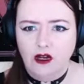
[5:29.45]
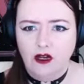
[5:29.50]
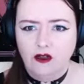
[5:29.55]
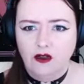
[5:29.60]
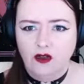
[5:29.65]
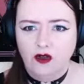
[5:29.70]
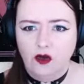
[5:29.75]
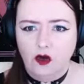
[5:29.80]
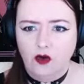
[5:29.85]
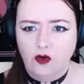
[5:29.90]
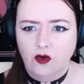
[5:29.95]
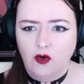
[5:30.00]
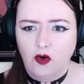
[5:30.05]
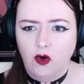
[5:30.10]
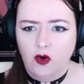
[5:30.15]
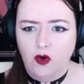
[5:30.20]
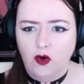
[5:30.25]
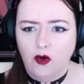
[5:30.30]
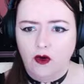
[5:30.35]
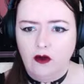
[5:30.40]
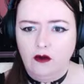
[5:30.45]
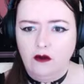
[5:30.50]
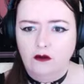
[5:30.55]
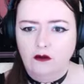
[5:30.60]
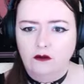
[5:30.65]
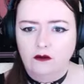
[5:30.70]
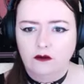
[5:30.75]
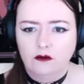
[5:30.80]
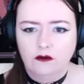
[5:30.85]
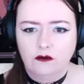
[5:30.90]
is so
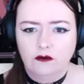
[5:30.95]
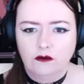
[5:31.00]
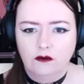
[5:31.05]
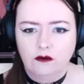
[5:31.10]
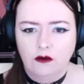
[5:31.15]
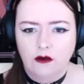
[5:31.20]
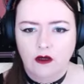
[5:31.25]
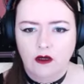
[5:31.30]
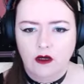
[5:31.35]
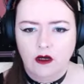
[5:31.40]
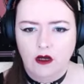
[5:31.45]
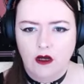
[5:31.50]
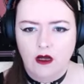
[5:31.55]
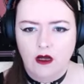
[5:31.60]
good.